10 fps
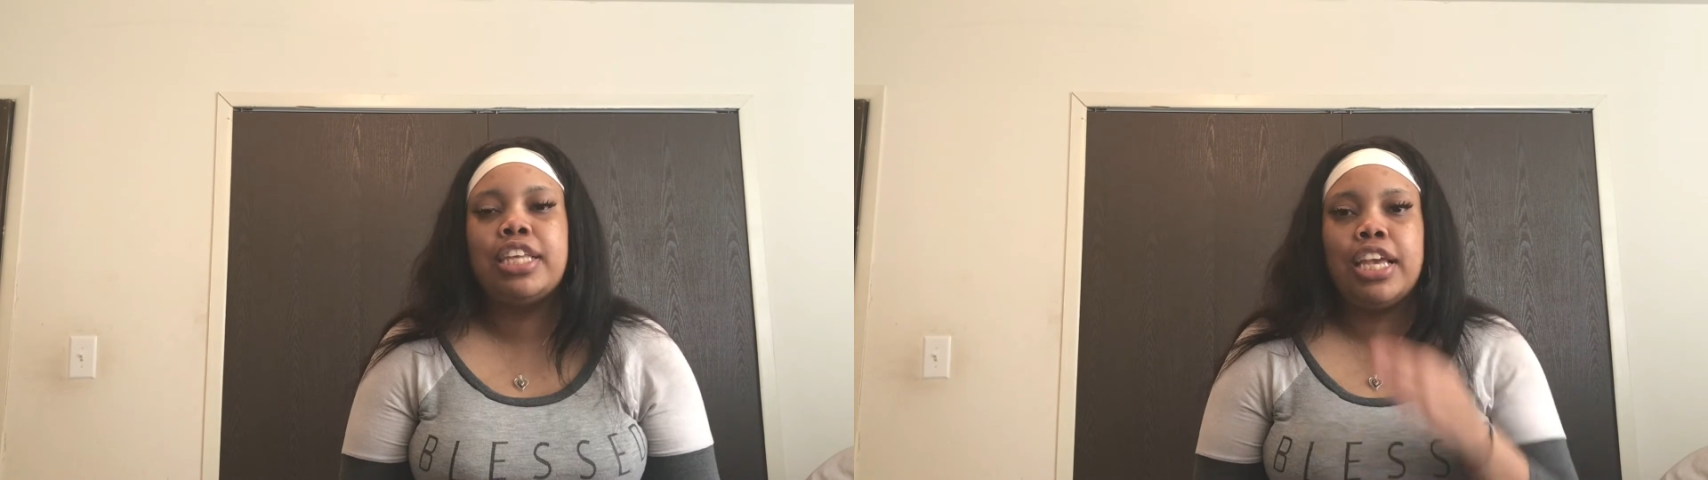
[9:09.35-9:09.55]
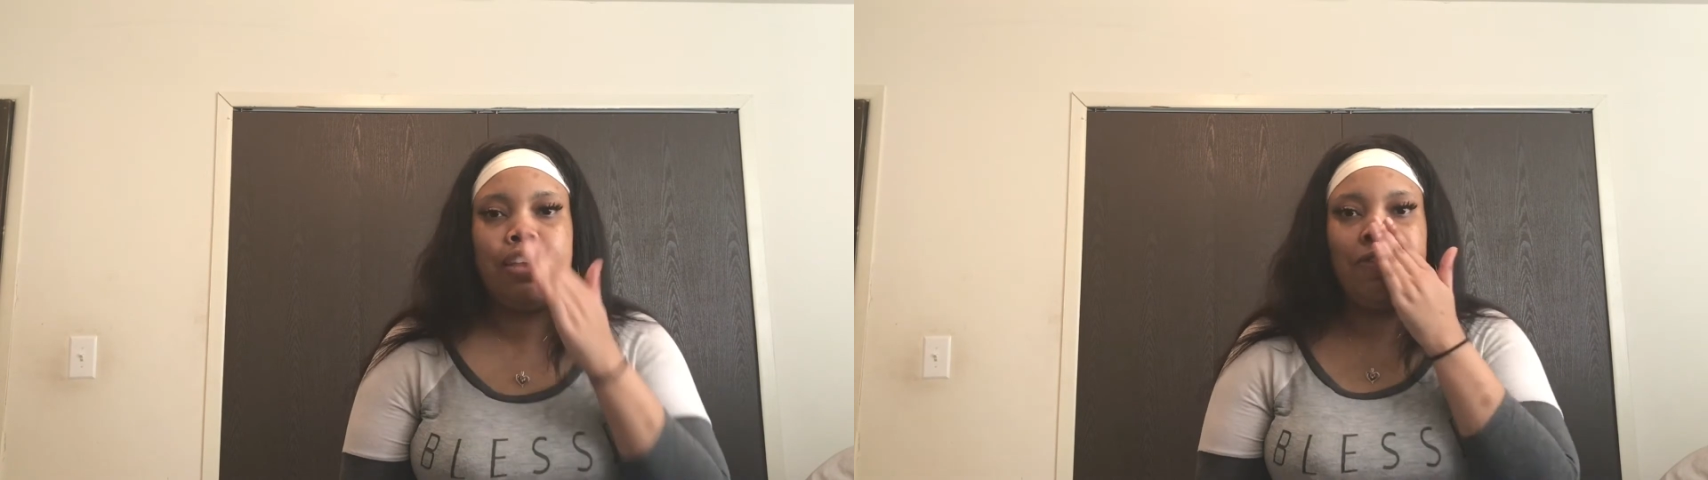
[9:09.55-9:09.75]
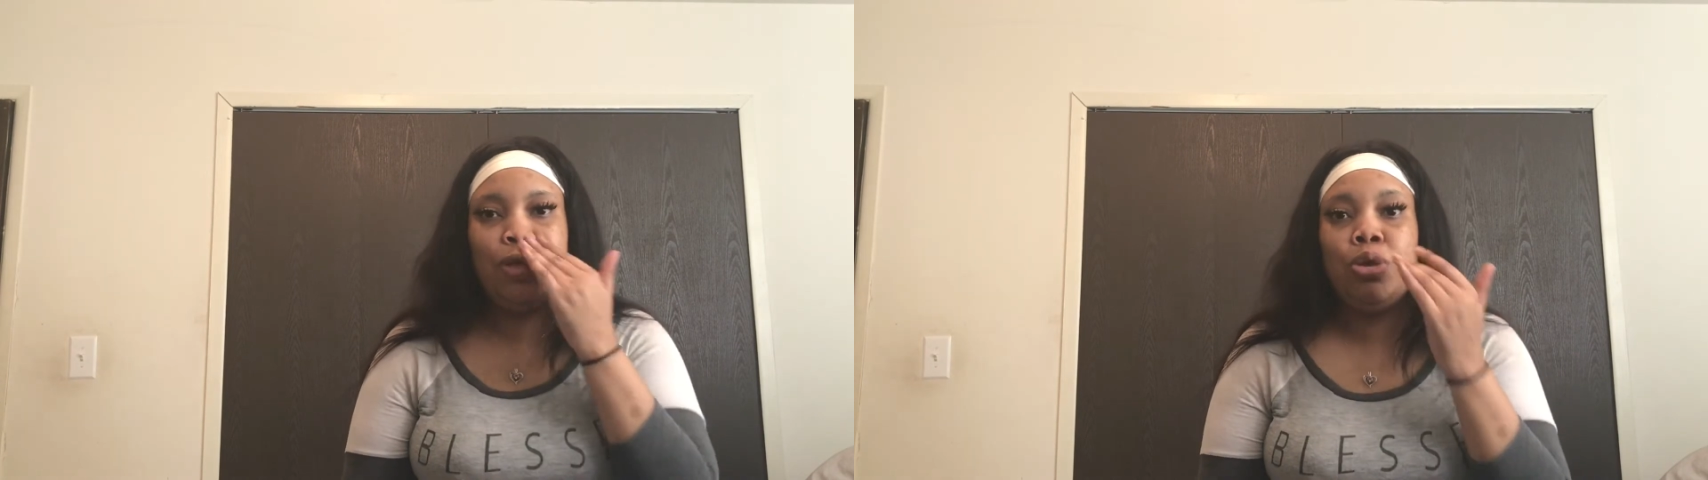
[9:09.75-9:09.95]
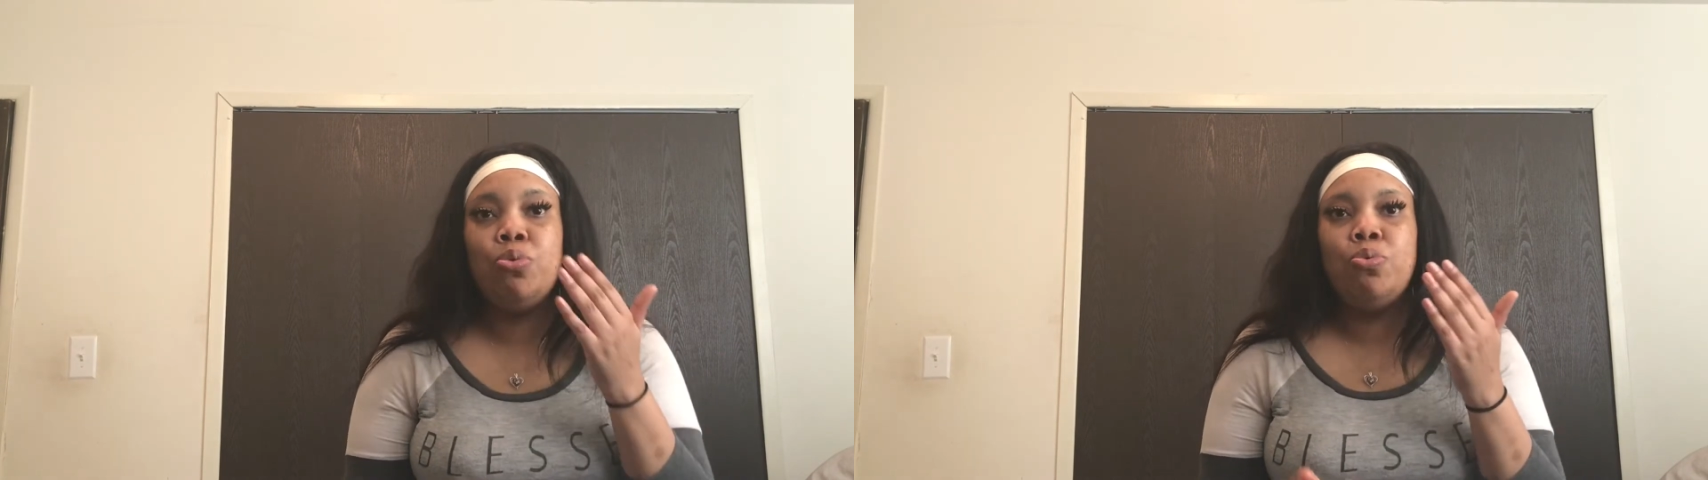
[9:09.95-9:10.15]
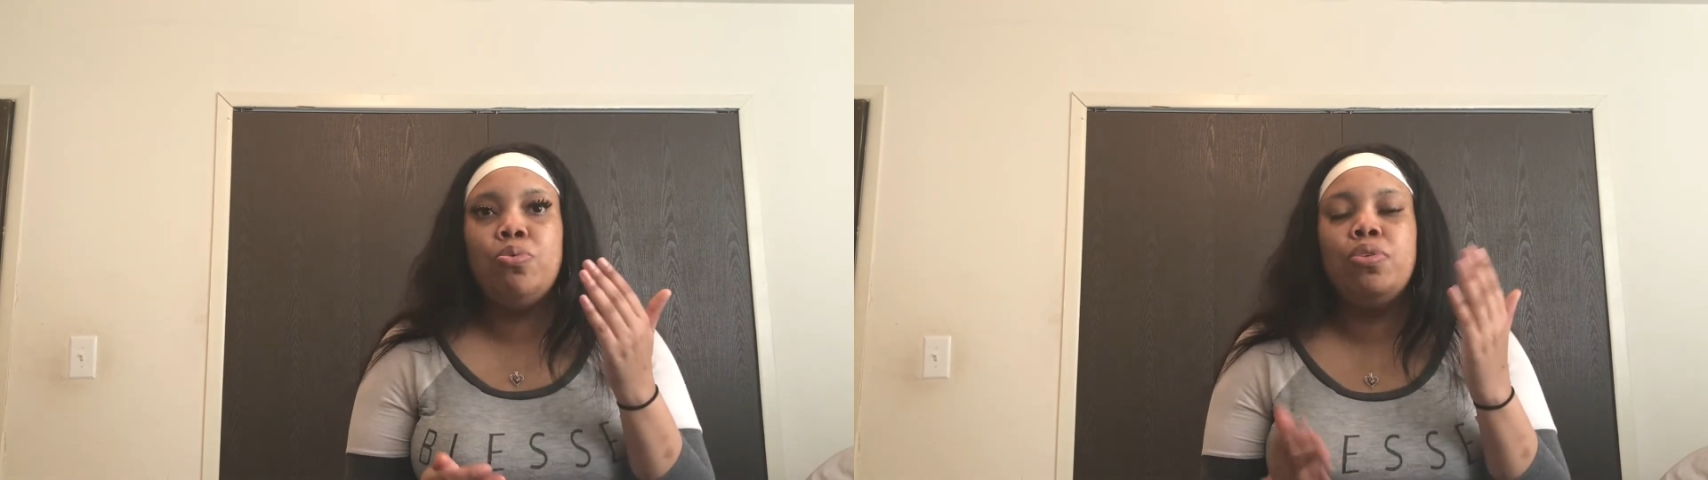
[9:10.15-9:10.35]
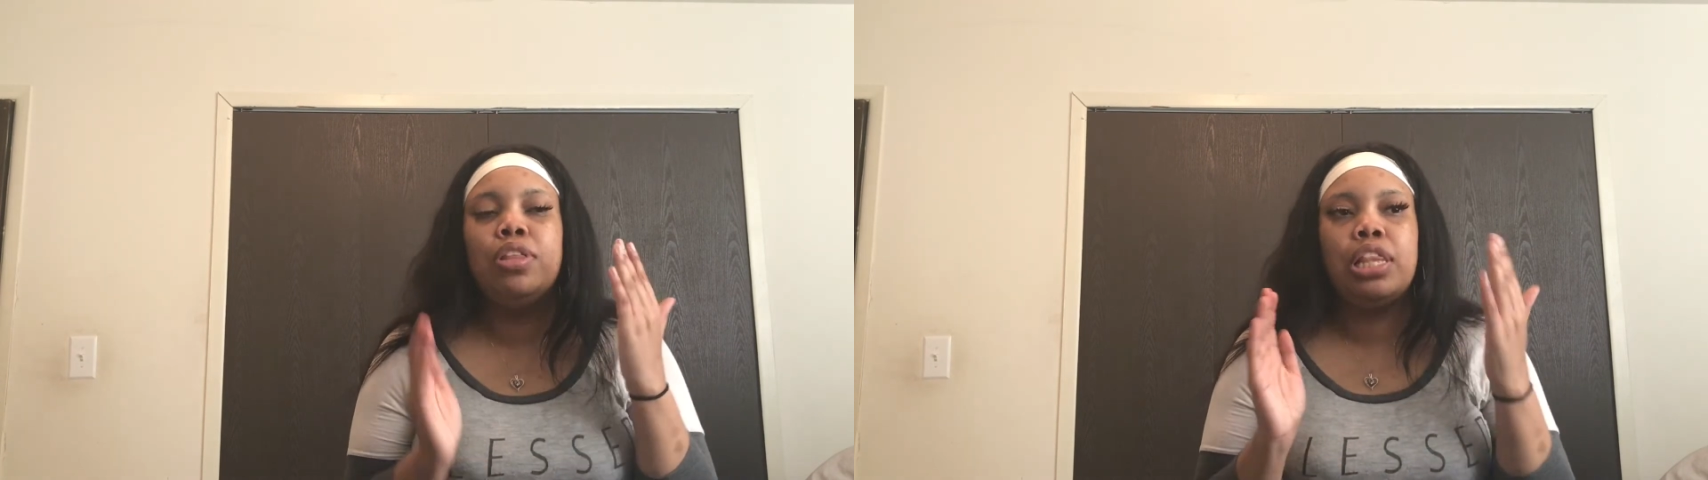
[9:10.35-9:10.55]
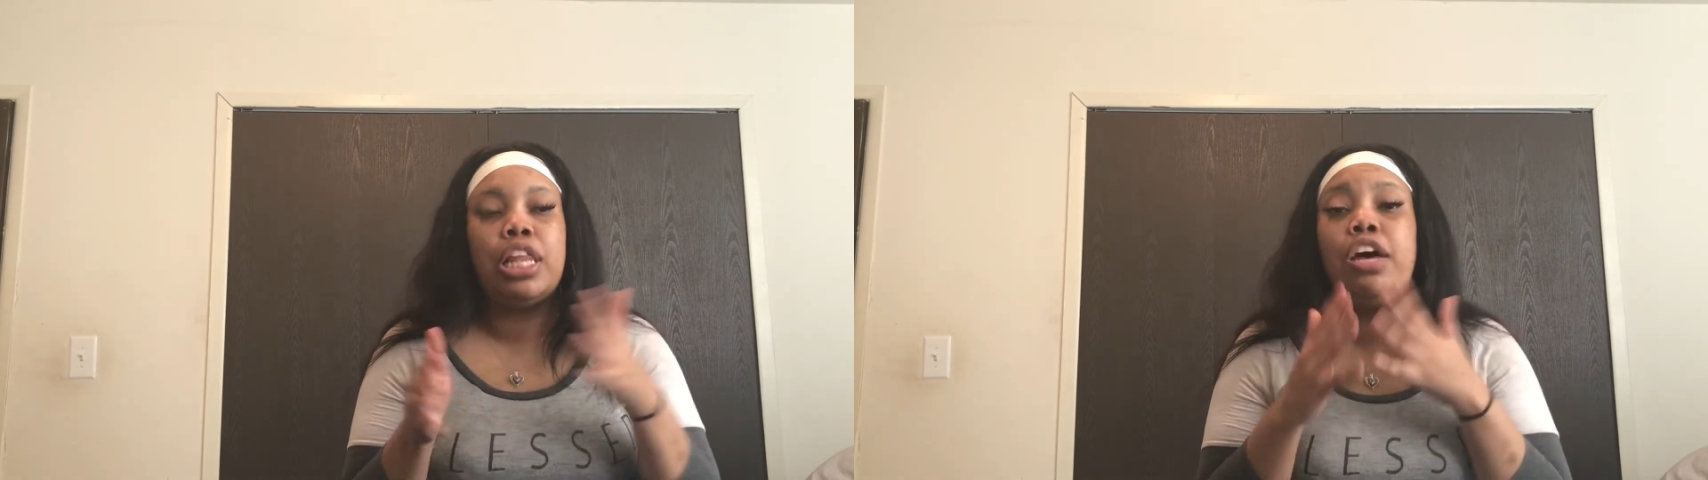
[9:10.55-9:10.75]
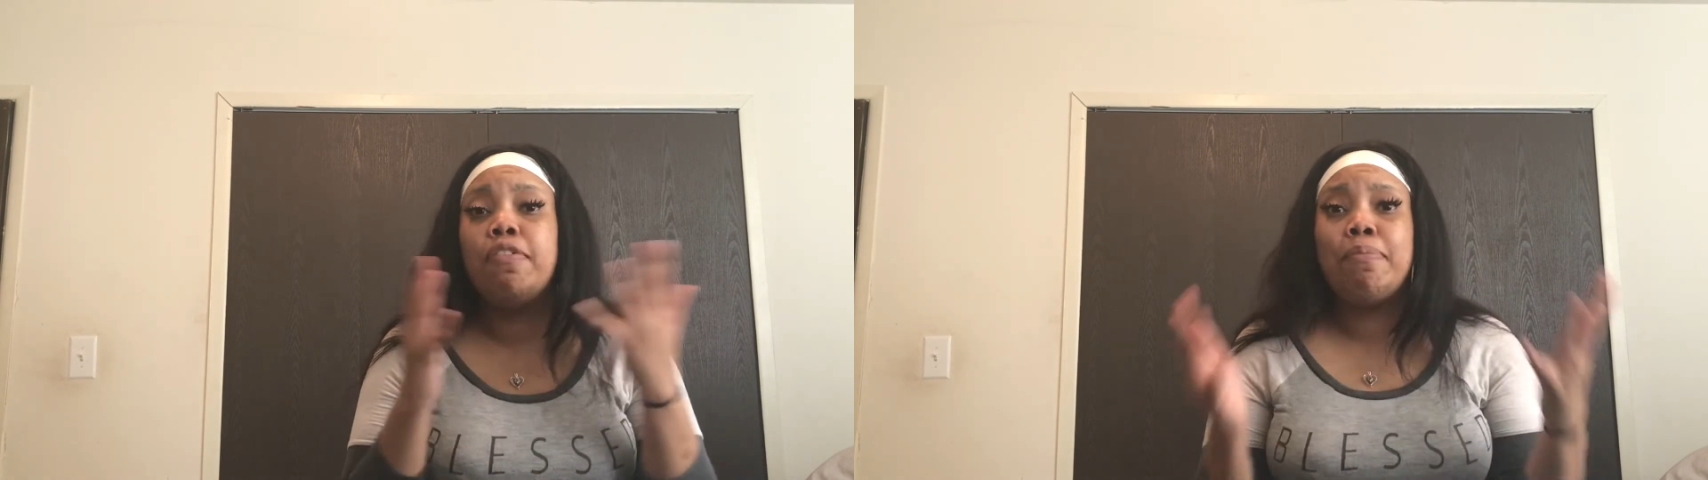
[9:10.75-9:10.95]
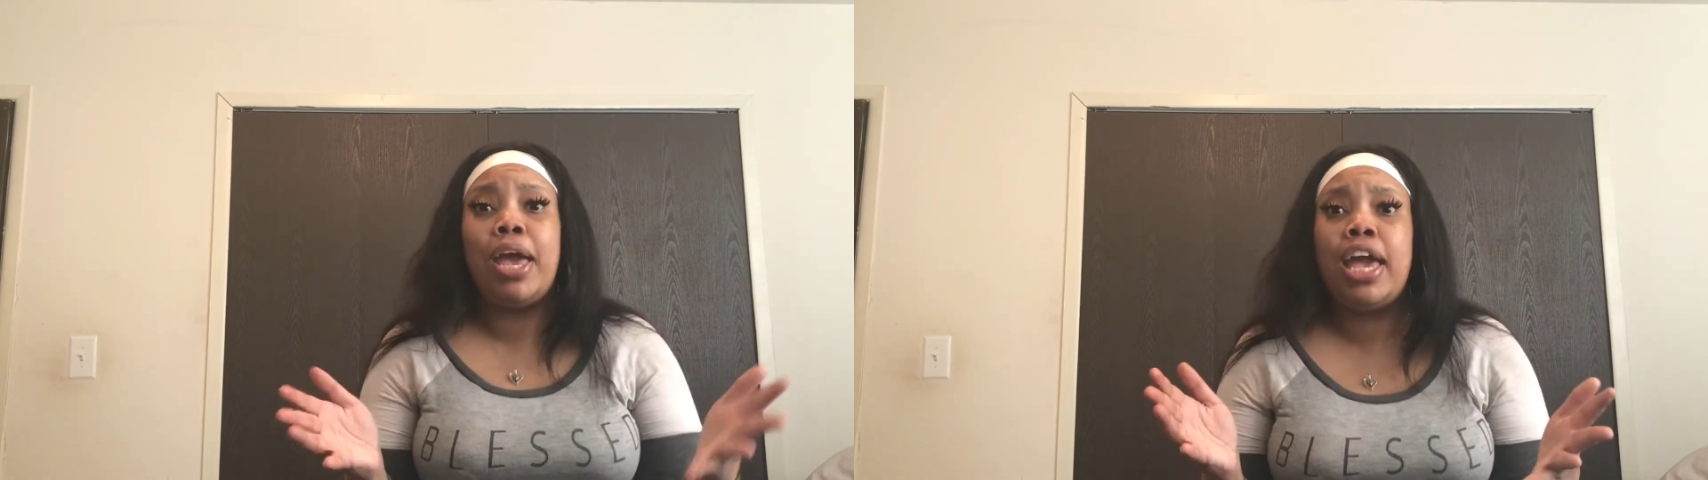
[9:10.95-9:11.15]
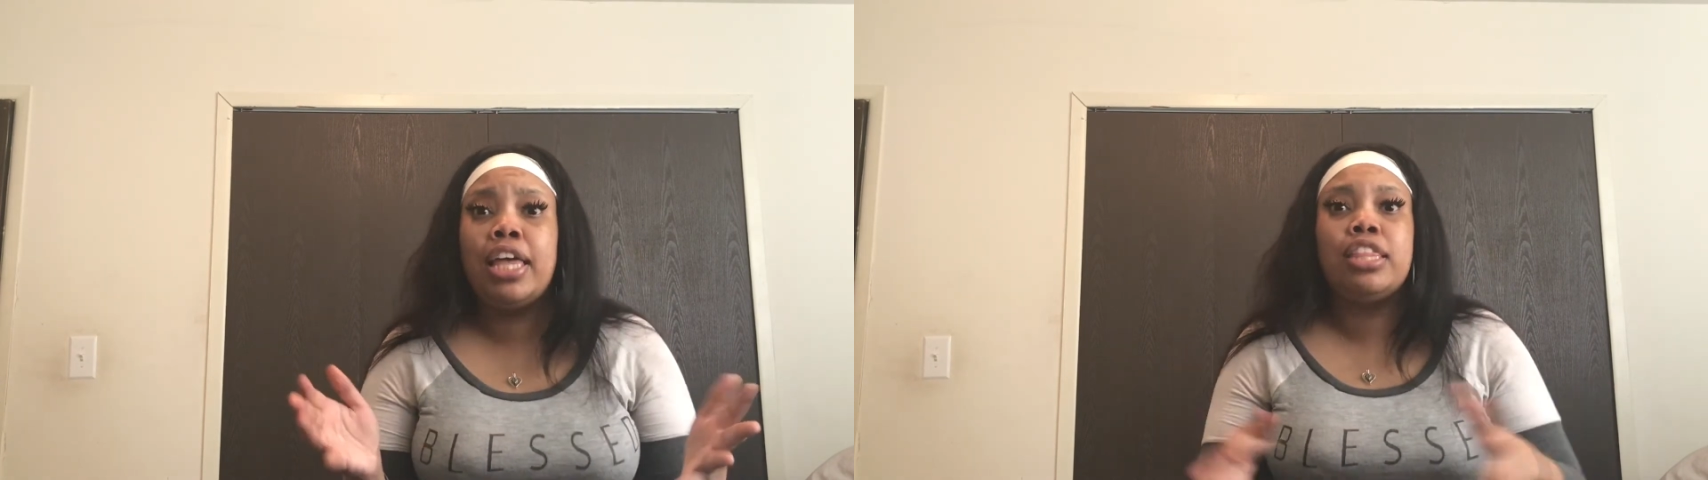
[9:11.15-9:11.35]
Like, if you love
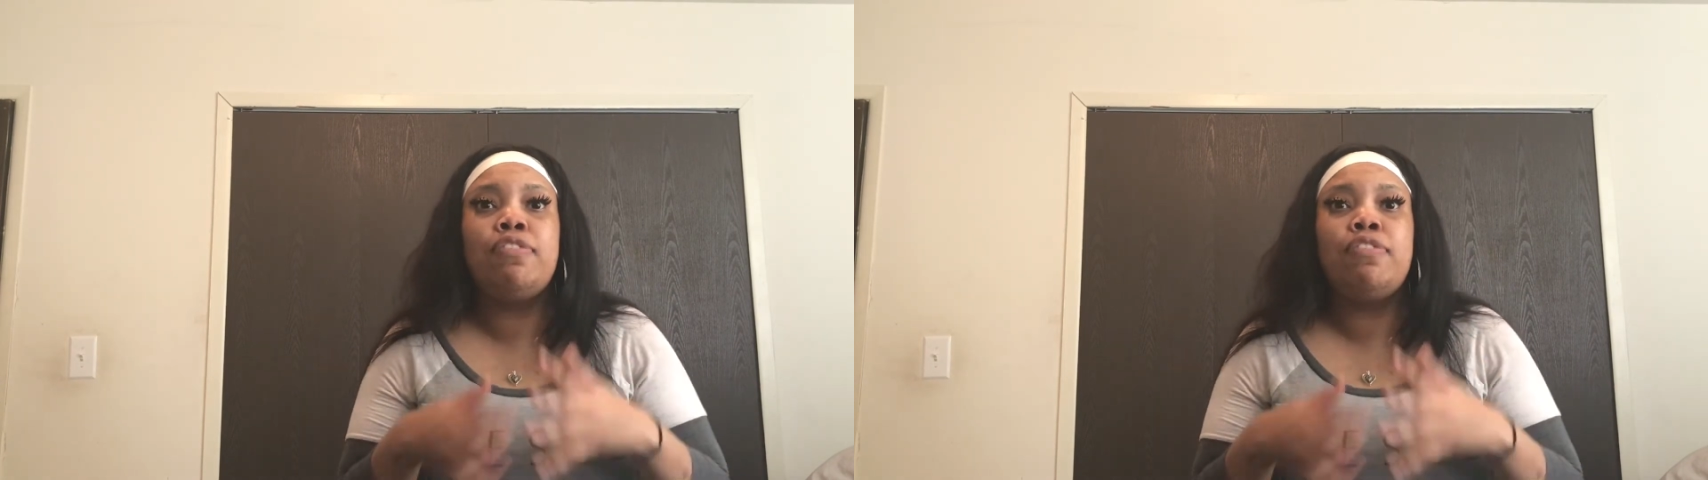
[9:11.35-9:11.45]
math,